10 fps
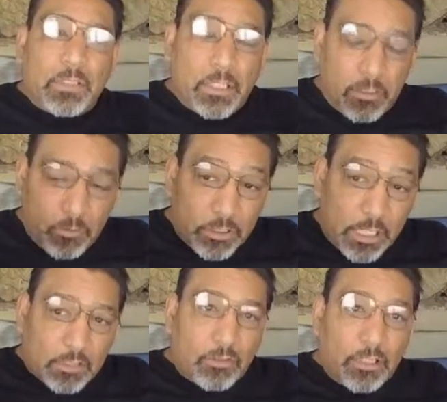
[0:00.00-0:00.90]
It was
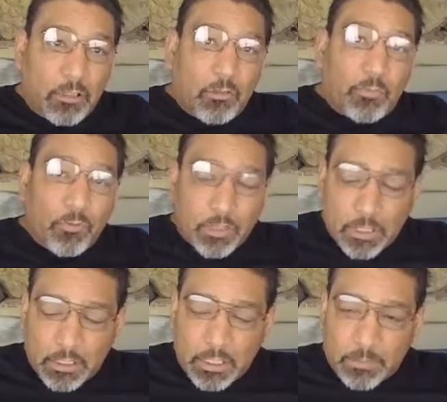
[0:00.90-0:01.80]
actually a good point
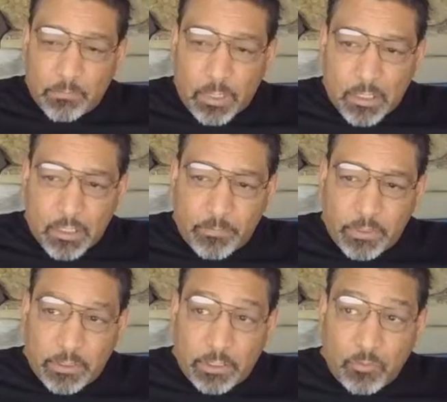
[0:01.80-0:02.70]
that they brought up
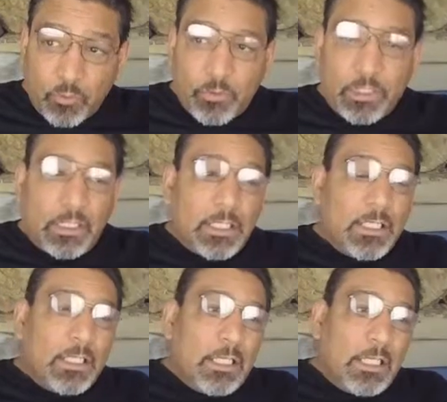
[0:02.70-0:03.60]
in the movie,
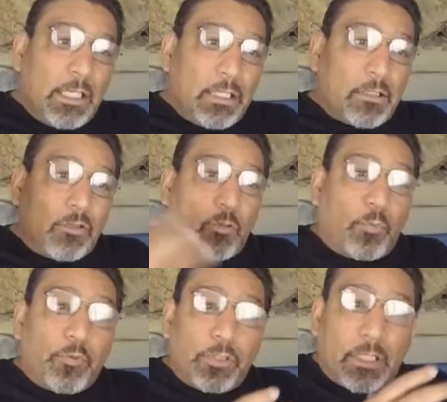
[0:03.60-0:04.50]
and it's a good
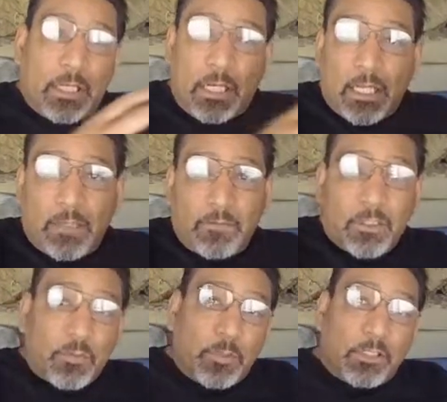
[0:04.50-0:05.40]
point that a lot of
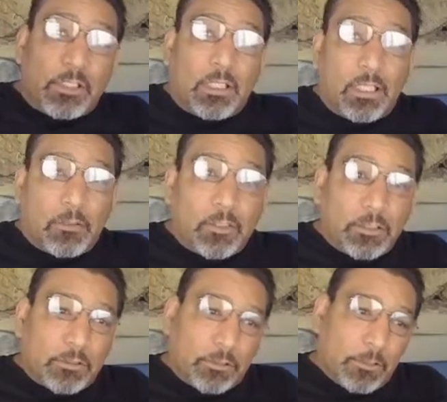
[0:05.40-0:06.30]
conspiracy
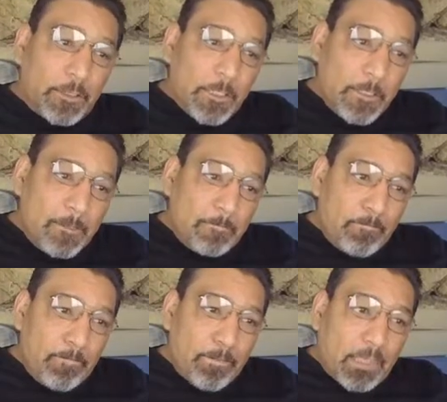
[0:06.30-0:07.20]
theorists
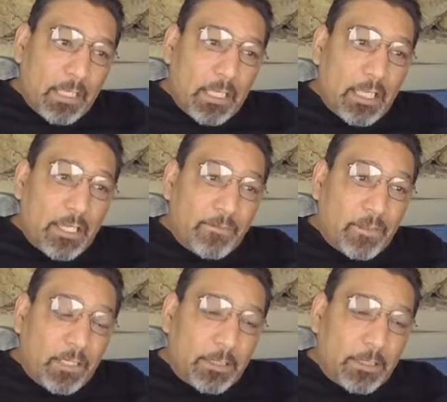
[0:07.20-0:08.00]
have